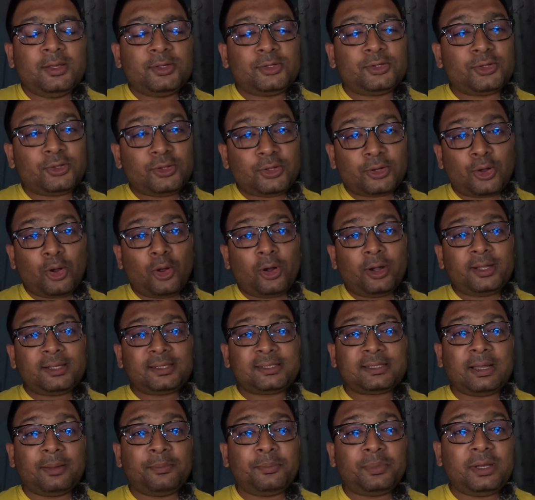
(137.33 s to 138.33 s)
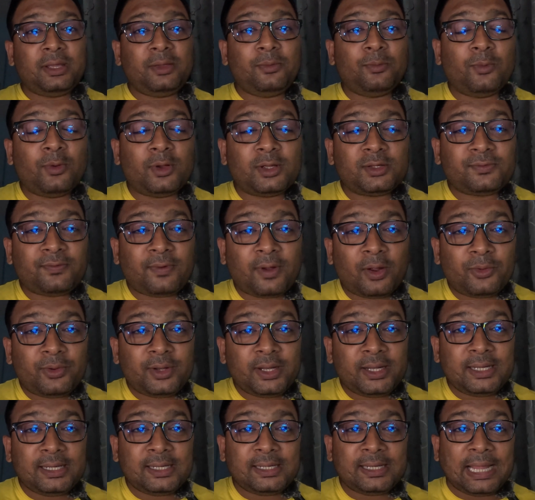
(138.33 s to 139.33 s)
So the Godox company was
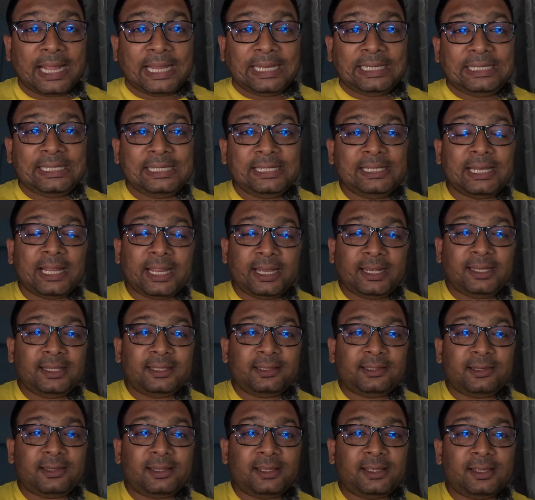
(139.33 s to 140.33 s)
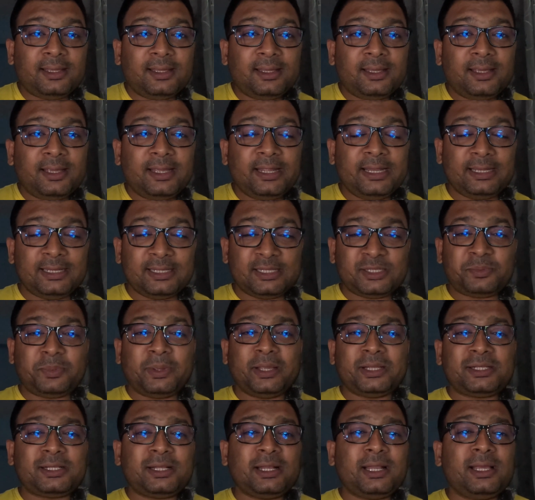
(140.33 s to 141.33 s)
founded in 1993. It is
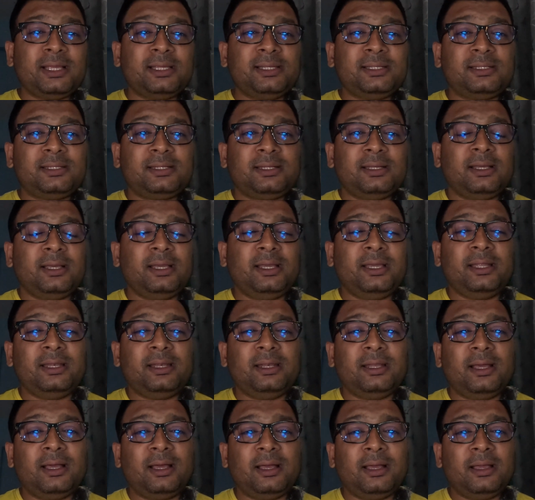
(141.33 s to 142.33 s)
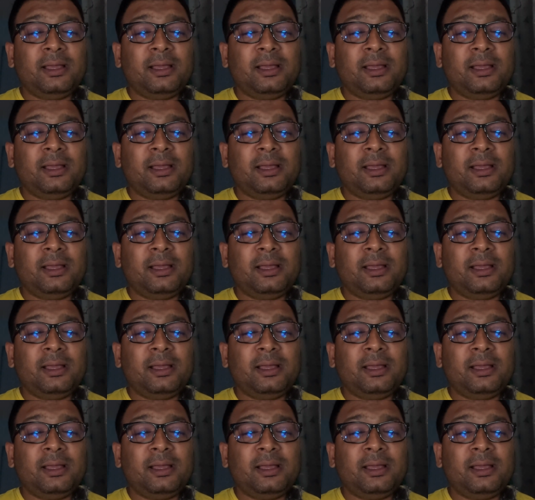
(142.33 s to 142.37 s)
specialized in